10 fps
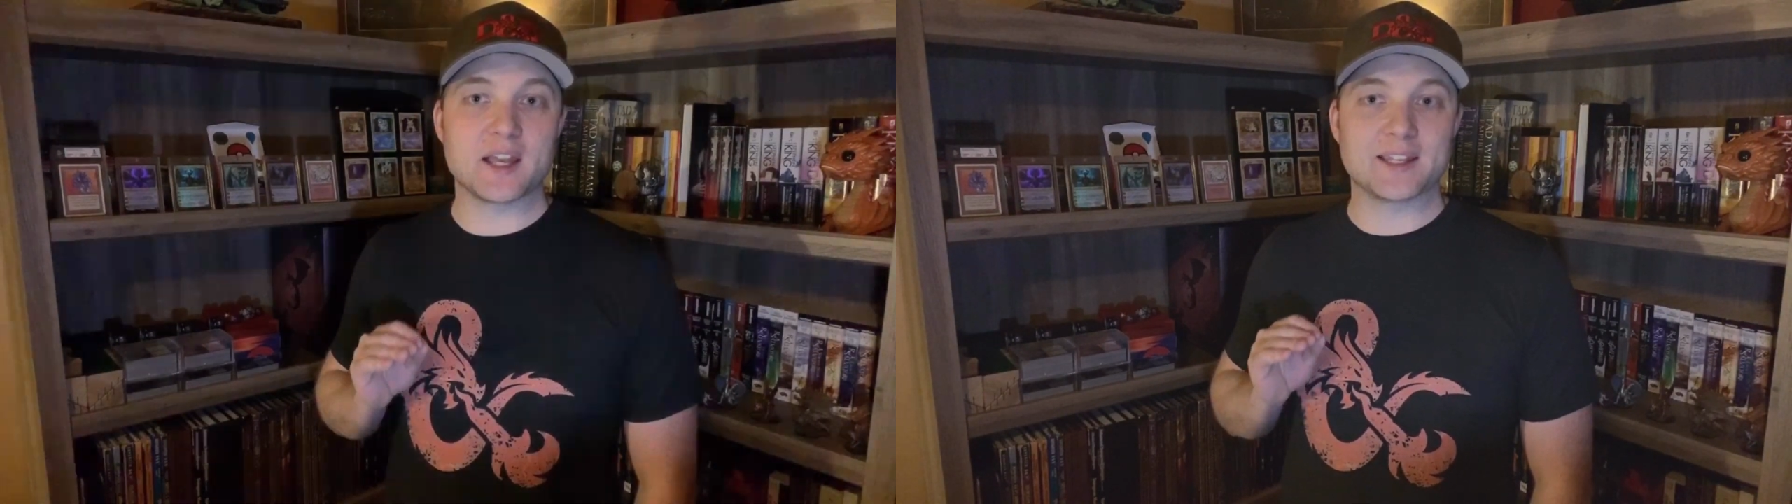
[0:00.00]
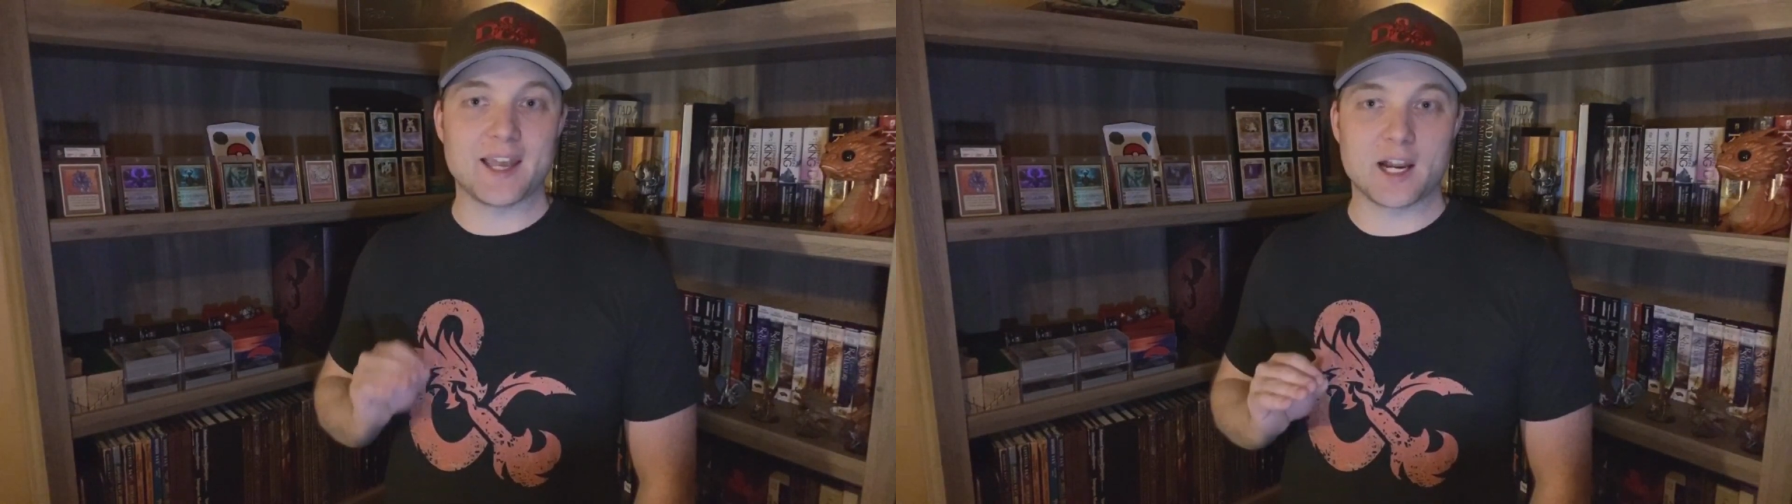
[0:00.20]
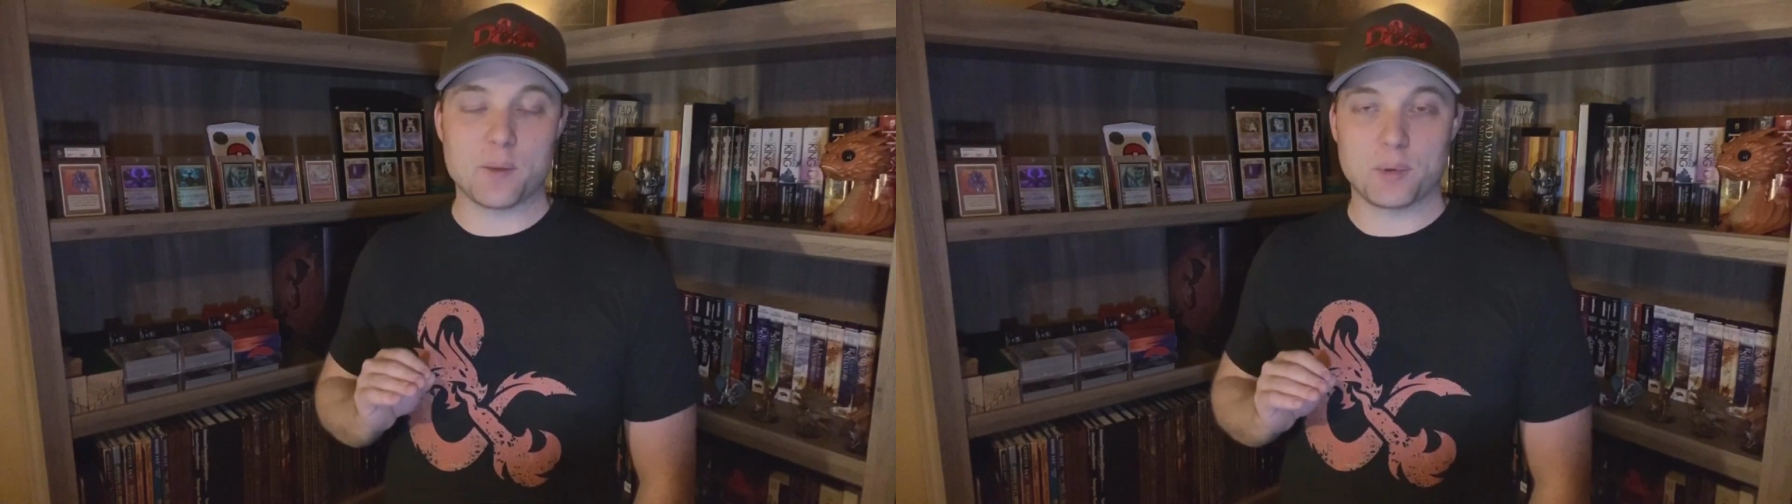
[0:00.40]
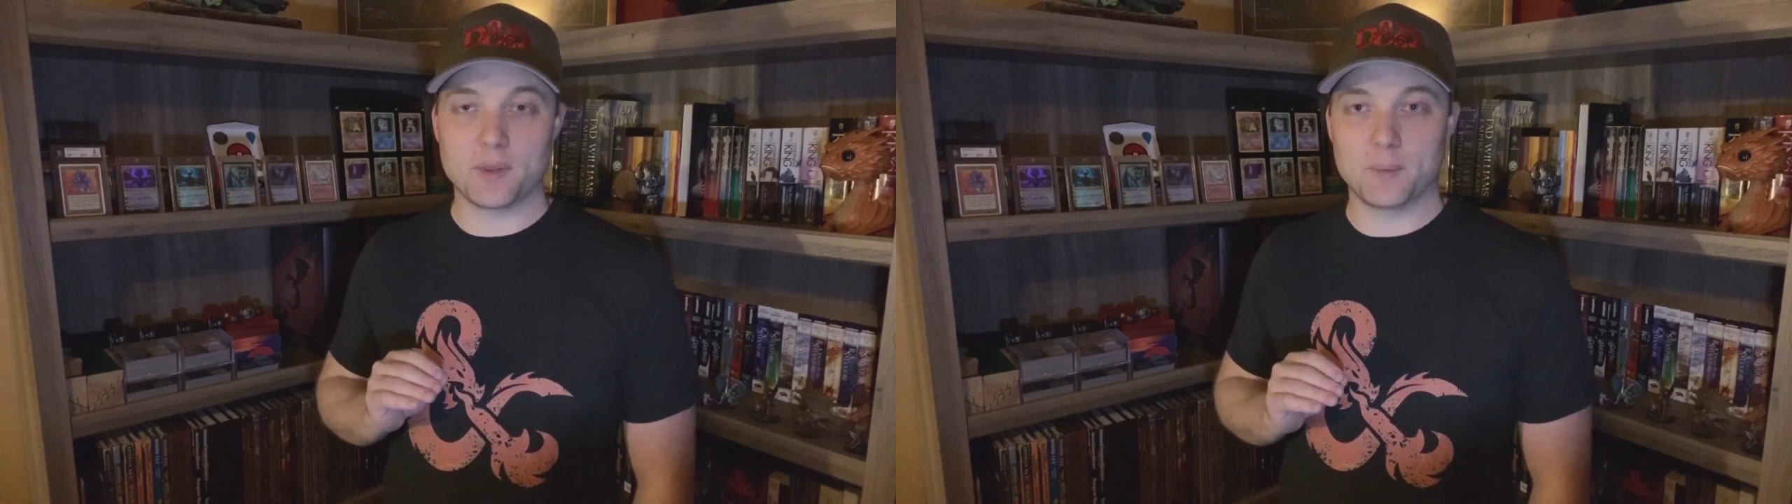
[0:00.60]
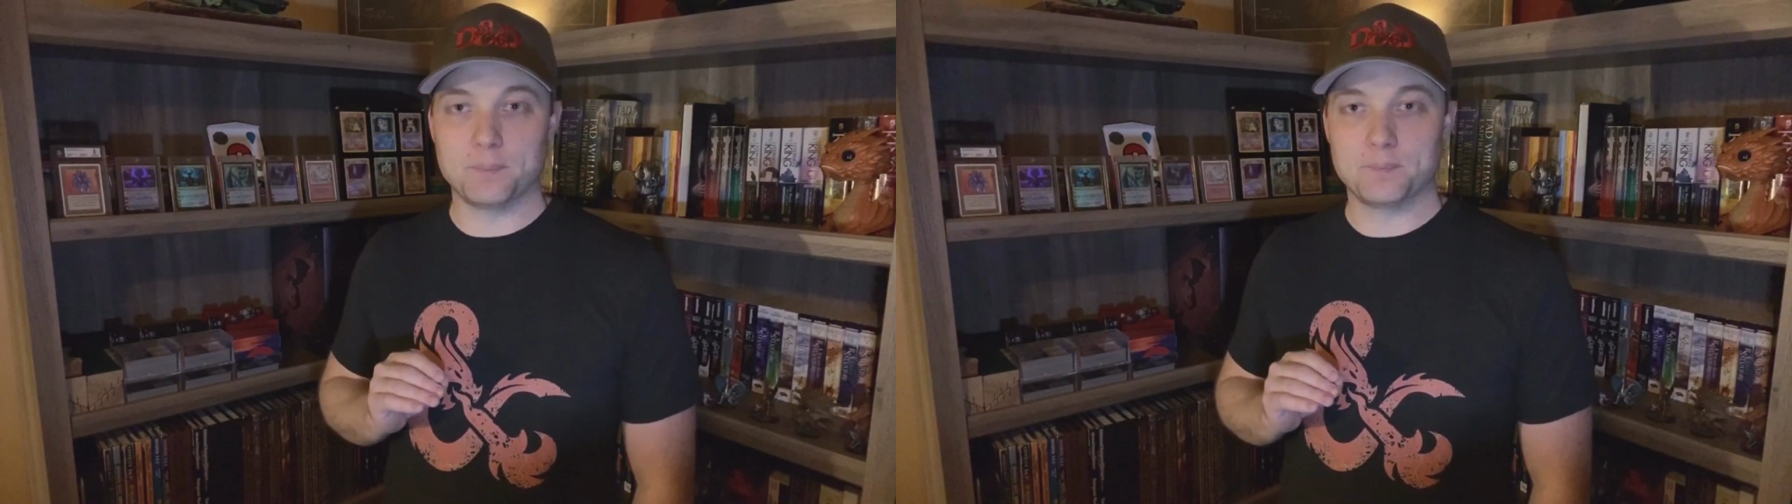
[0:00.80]
and gang up on
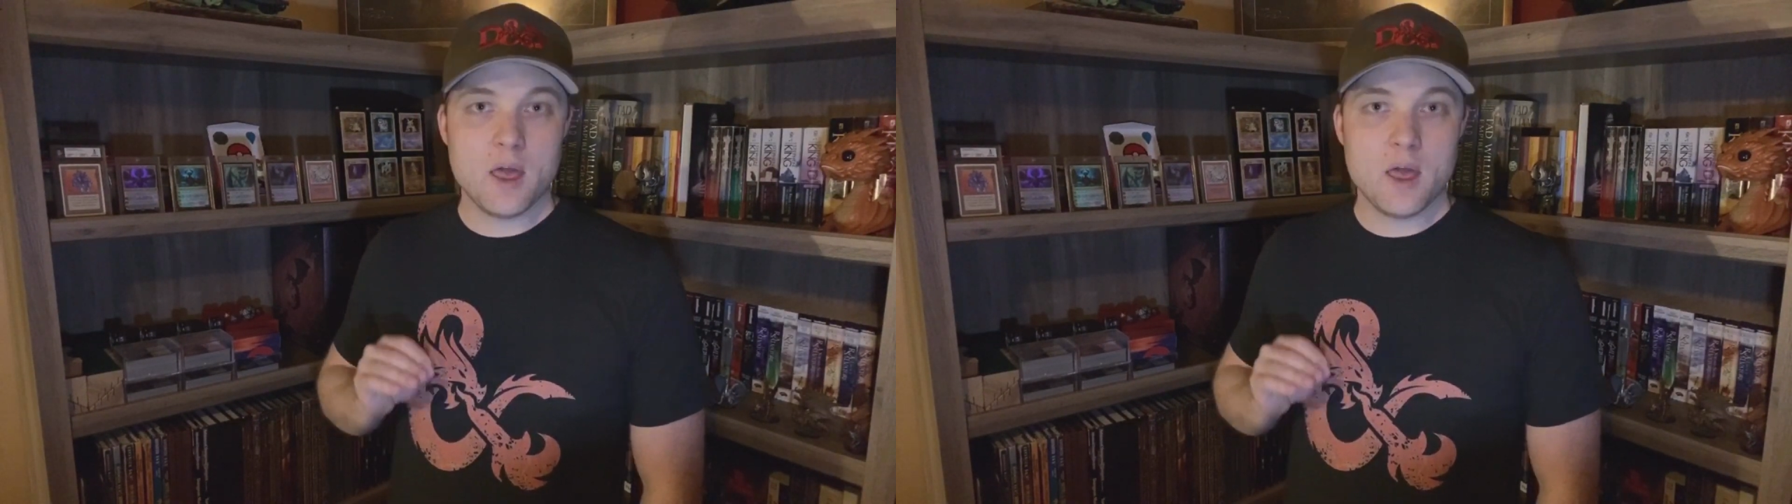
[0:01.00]
them.